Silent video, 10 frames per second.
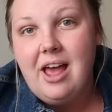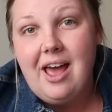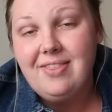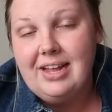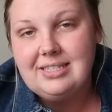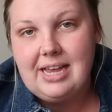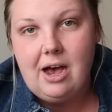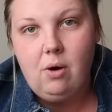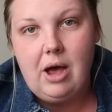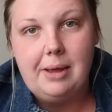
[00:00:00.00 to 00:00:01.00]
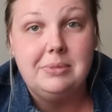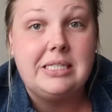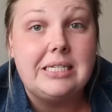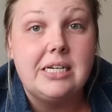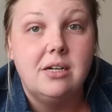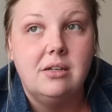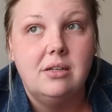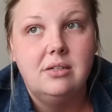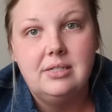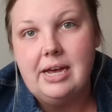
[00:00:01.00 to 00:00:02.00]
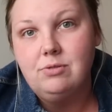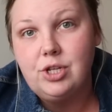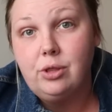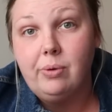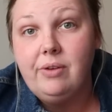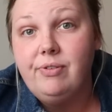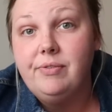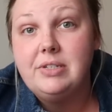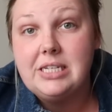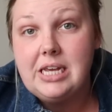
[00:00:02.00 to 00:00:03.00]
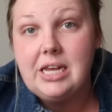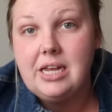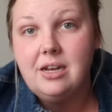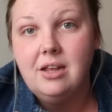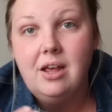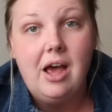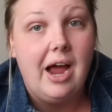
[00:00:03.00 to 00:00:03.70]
and that's how I'm still down to 315.